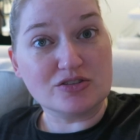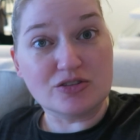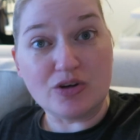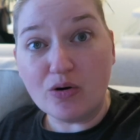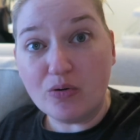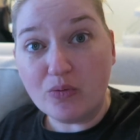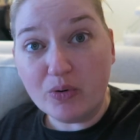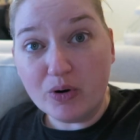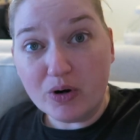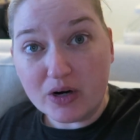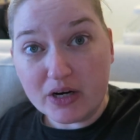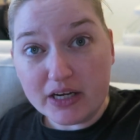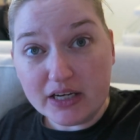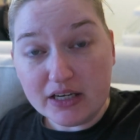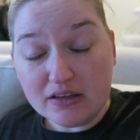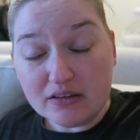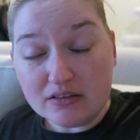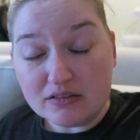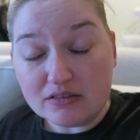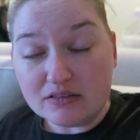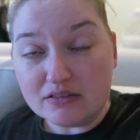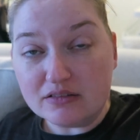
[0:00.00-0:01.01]
So don't worry,
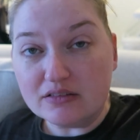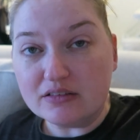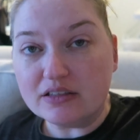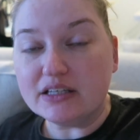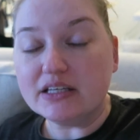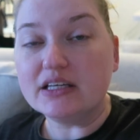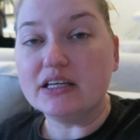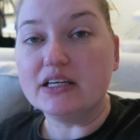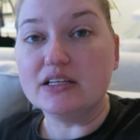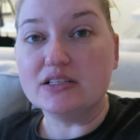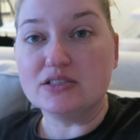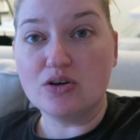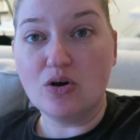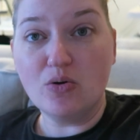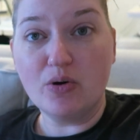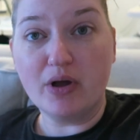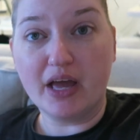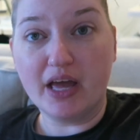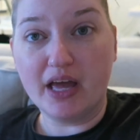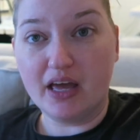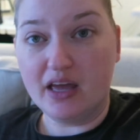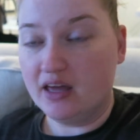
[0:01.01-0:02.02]
he's
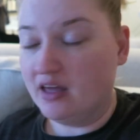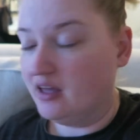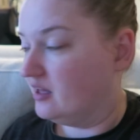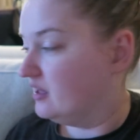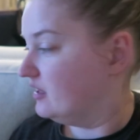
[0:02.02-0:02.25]
okay.